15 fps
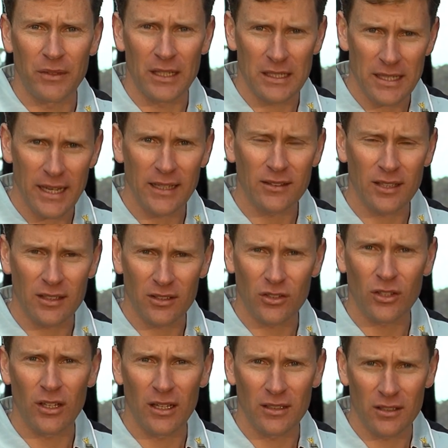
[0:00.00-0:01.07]
It takes
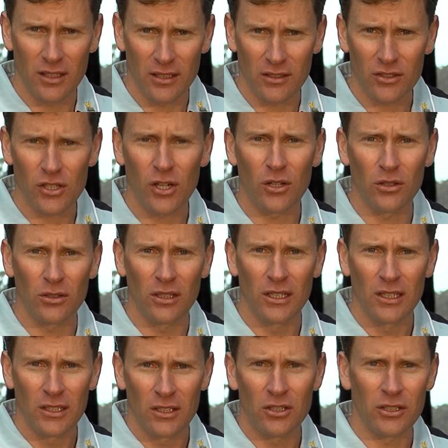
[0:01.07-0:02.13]
its toll
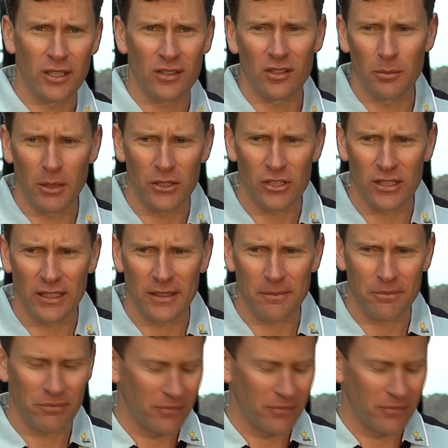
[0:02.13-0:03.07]
on us emotionally.